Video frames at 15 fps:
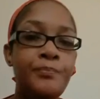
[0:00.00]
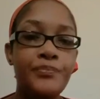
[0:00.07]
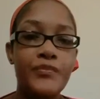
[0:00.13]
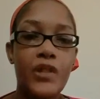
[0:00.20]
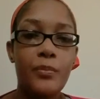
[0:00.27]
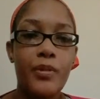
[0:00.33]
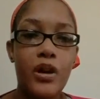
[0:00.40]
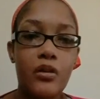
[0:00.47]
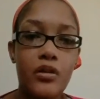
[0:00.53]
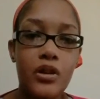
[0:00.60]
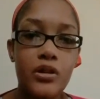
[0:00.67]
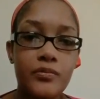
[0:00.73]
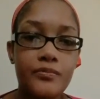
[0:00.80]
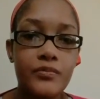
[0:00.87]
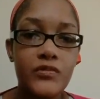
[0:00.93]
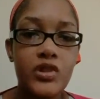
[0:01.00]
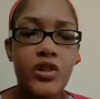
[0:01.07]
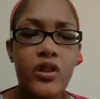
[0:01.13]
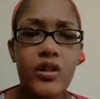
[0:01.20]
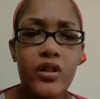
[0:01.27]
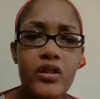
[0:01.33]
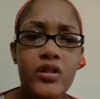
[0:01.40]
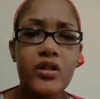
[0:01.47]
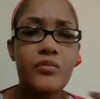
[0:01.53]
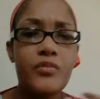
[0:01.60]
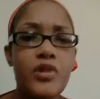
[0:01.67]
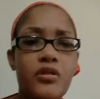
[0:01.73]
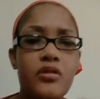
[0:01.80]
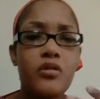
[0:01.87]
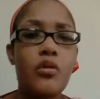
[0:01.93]
about um sorry guys, I'm
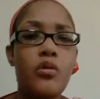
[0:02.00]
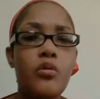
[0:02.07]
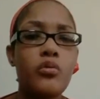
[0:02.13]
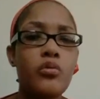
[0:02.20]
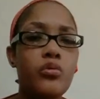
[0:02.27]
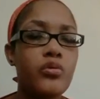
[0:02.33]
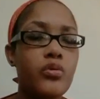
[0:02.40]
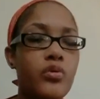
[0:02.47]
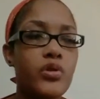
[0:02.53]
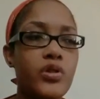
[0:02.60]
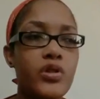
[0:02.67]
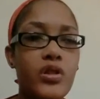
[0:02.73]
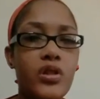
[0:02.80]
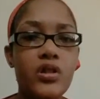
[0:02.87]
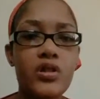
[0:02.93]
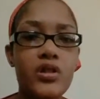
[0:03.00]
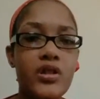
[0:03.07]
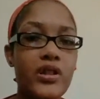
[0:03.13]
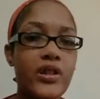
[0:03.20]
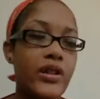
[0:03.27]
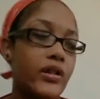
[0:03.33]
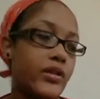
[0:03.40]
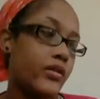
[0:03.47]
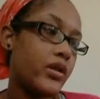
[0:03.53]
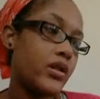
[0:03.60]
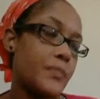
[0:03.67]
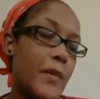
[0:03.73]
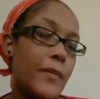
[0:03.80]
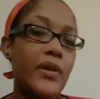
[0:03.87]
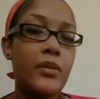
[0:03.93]
getting a cold, which sucks because I can't kiss
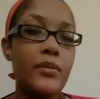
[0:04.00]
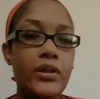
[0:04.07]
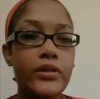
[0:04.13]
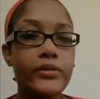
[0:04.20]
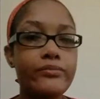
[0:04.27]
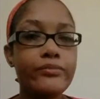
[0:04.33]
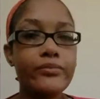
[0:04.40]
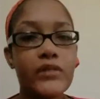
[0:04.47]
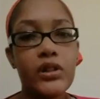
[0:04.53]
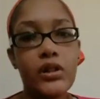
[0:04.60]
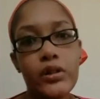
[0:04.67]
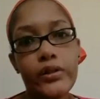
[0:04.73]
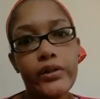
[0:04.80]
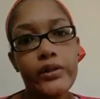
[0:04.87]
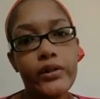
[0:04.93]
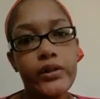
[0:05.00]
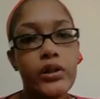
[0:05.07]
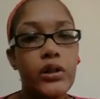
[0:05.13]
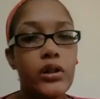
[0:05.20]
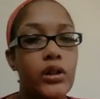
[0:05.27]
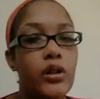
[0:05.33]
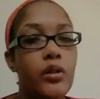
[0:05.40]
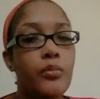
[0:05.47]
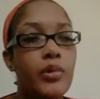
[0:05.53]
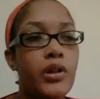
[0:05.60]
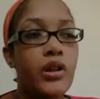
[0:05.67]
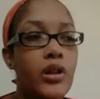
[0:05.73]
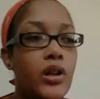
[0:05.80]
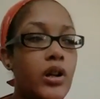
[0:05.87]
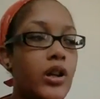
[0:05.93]
my baby. But
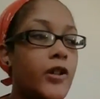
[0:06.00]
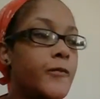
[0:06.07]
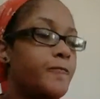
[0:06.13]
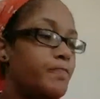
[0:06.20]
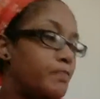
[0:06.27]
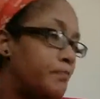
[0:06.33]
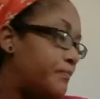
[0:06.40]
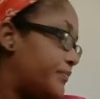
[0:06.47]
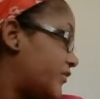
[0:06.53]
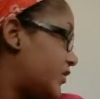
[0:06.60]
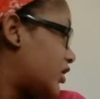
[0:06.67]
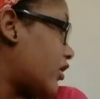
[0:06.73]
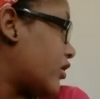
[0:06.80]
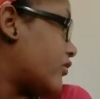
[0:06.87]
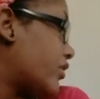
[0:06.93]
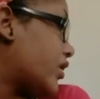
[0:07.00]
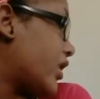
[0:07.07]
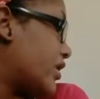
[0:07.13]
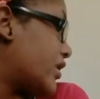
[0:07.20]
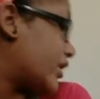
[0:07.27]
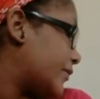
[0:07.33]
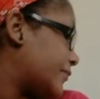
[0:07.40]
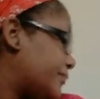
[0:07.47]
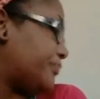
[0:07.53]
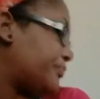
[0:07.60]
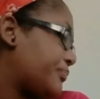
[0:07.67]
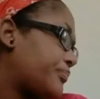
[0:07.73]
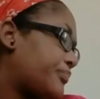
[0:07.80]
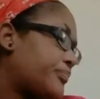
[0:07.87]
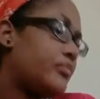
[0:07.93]
uh, starting to realize that
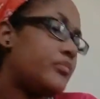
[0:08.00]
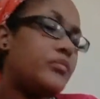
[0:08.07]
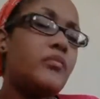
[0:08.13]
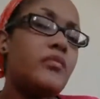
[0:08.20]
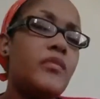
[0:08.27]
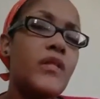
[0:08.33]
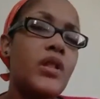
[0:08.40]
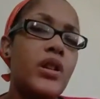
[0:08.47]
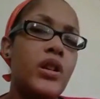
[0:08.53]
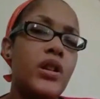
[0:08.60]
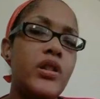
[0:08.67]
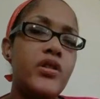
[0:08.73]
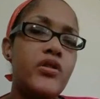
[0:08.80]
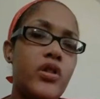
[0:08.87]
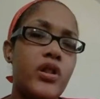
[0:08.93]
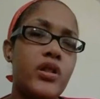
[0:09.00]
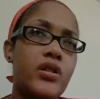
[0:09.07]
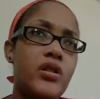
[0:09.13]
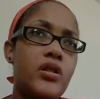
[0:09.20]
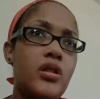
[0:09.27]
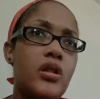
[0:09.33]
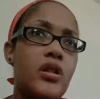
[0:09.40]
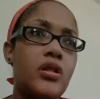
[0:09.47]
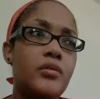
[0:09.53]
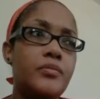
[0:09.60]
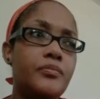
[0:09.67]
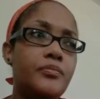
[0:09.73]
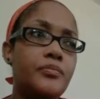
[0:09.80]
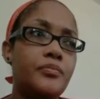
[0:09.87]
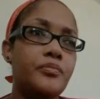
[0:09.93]
he drinks
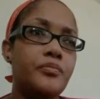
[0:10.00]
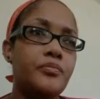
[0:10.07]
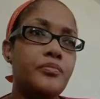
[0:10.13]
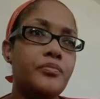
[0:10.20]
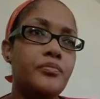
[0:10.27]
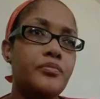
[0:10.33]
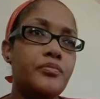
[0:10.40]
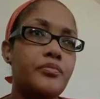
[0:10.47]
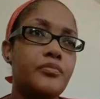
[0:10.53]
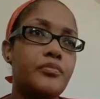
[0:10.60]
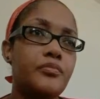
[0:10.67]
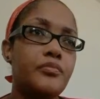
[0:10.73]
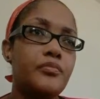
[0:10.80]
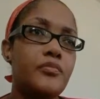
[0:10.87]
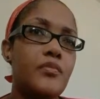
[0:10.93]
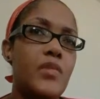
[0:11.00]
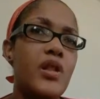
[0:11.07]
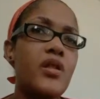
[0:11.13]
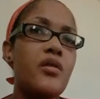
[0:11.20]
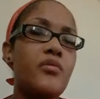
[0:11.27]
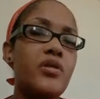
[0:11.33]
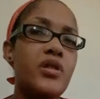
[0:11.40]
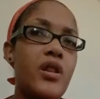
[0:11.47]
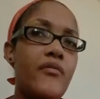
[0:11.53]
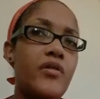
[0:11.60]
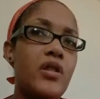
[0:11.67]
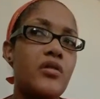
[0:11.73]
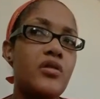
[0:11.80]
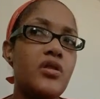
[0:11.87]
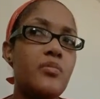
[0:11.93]
um I thought it was seven
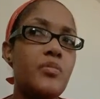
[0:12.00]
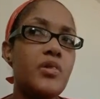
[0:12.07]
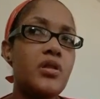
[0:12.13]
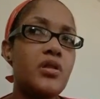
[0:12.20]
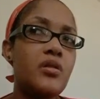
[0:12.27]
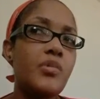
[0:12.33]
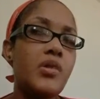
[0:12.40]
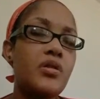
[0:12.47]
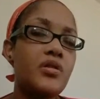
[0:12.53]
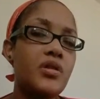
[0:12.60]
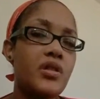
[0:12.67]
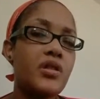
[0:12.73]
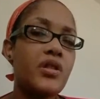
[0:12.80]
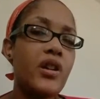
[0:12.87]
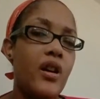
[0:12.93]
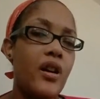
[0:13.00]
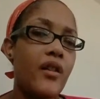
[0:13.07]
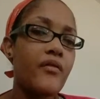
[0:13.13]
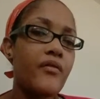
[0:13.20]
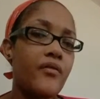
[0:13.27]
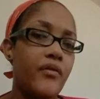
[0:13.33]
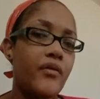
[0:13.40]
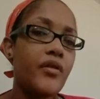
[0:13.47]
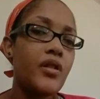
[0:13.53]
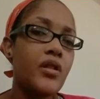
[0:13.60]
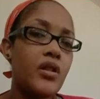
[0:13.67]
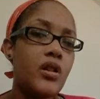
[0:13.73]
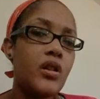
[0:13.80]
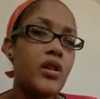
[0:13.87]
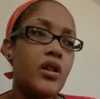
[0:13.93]
ounces, but it's about six and a half.
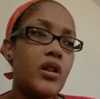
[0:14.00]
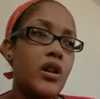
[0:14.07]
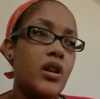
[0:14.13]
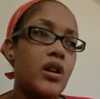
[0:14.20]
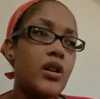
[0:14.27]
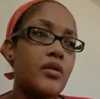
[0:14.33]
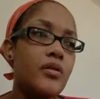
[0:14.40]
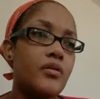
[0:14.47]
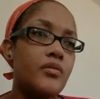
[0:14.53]
Uh,